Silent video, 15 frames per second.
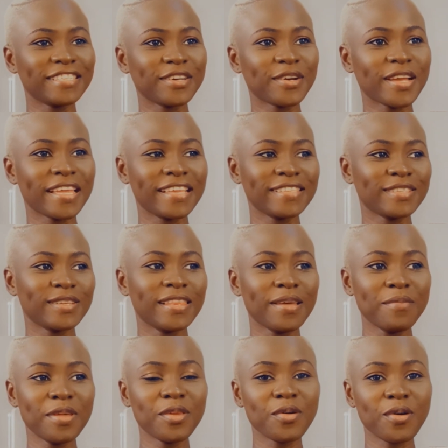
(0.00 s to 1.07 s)
Okay, so
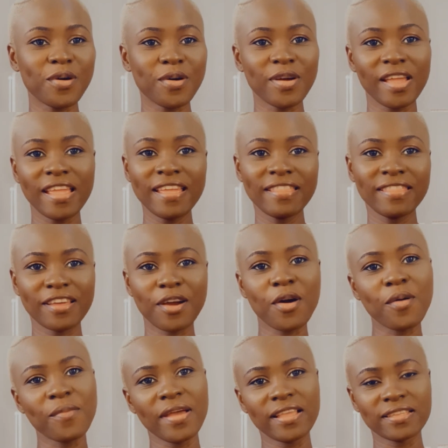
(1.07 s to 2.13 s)
let me know, or in the
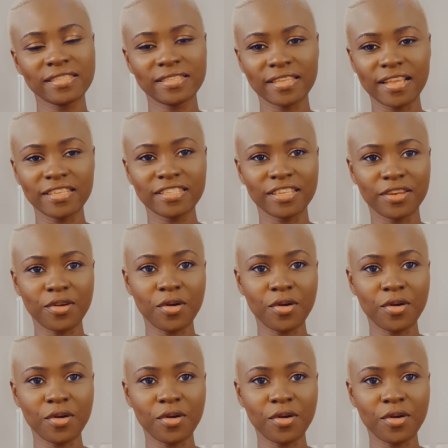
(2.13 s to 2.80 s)
comment section.